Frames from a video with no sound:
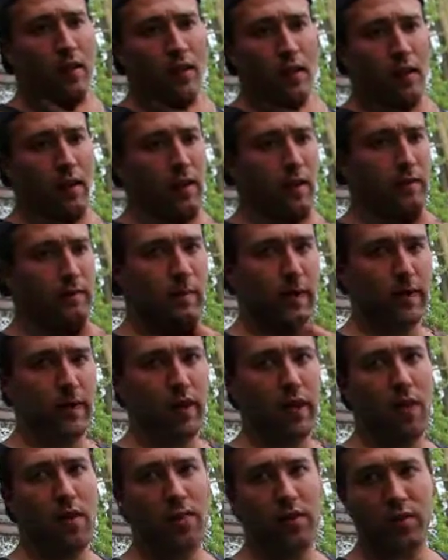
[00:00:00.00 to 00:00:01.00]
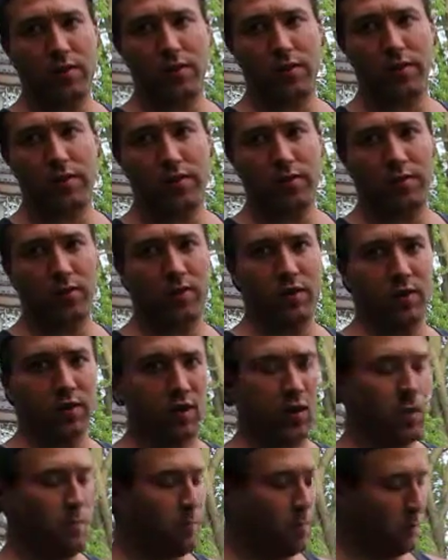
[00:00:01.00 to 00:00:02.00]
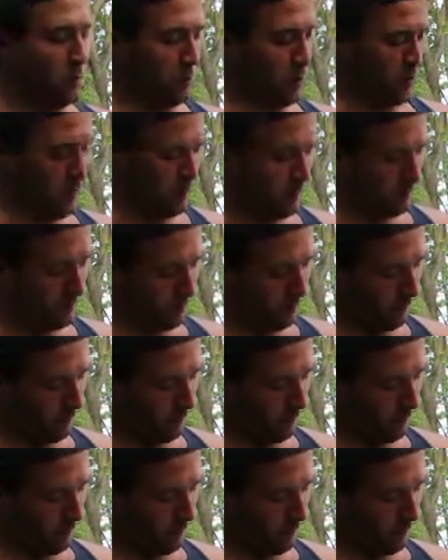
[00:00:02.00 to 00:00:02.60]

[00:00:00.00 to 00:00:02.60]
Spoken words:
I got this one because it was the cheapest one.